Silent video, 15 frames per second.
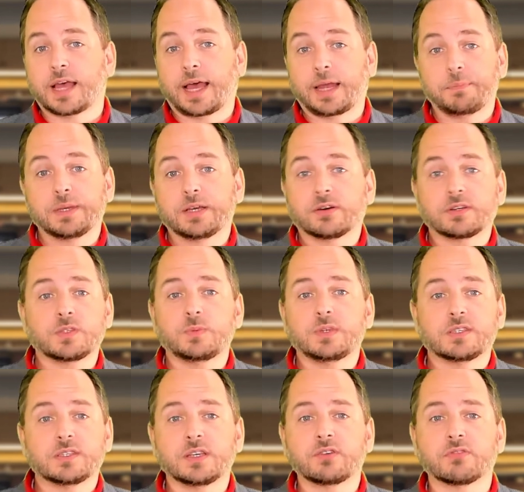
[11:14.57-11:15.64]
and because we
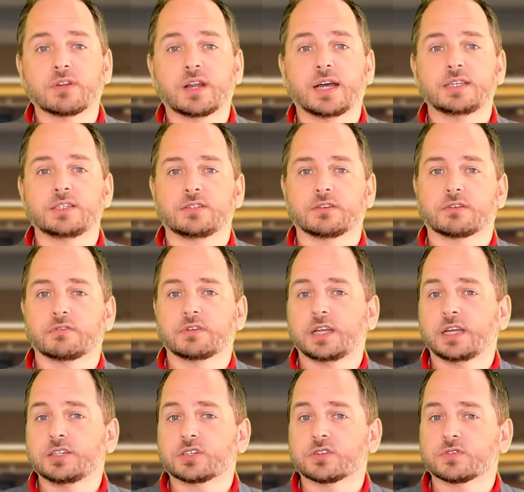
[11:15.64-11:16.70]
synchronize the
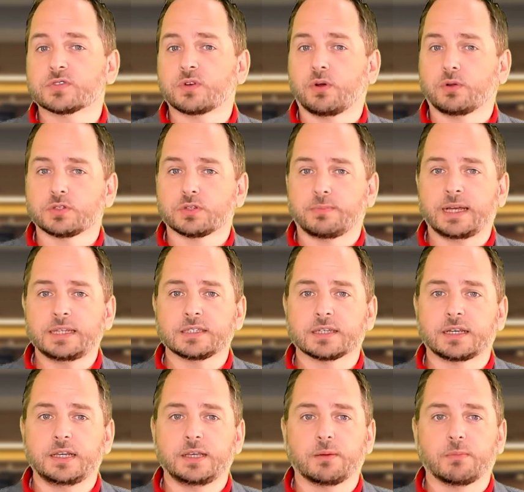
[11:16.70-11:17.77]
credentials
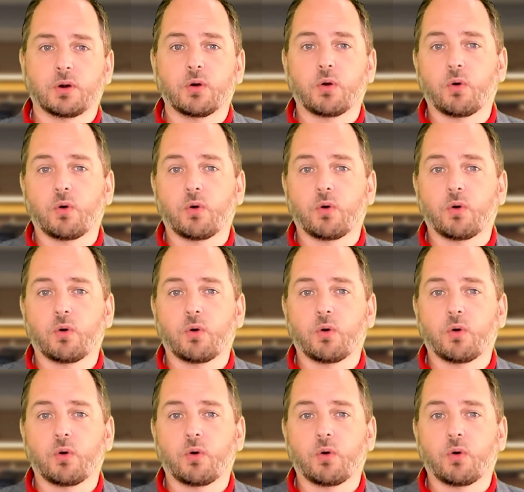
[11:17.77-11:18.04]
automatically among